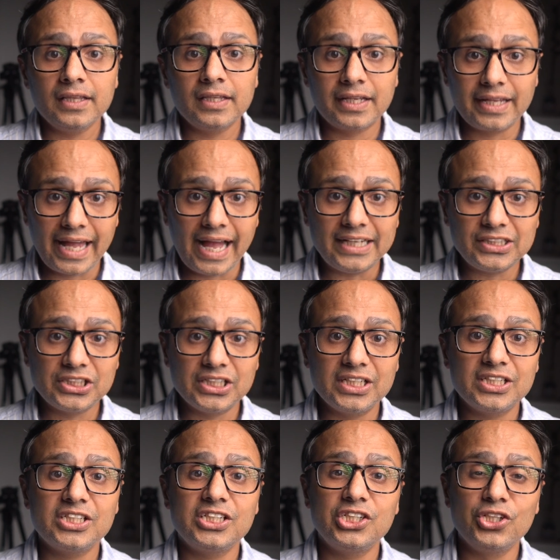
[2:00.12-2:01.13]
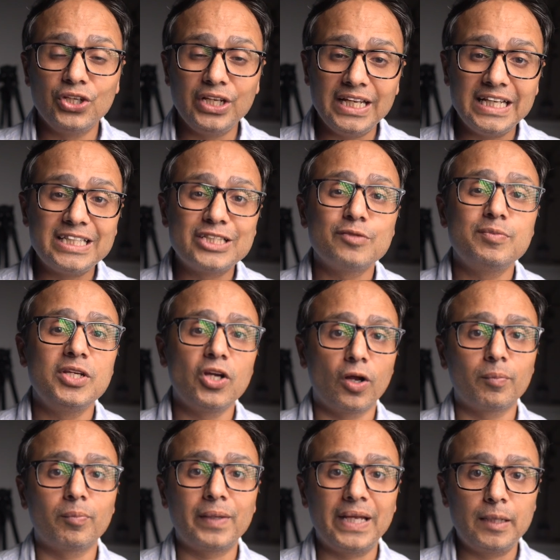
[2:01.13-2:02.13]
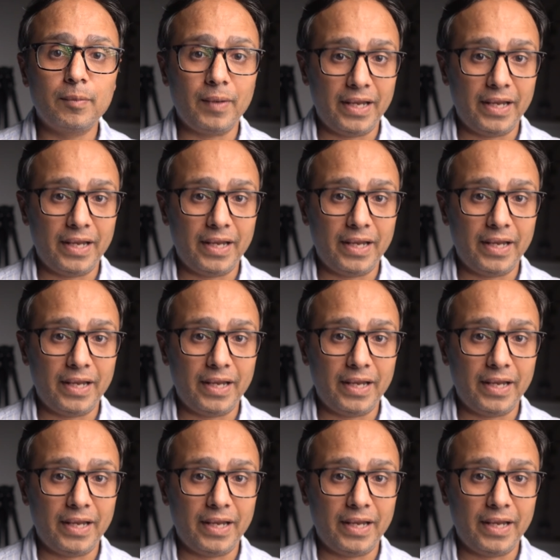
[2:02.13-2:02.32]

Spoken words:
The catch is you need to be on paid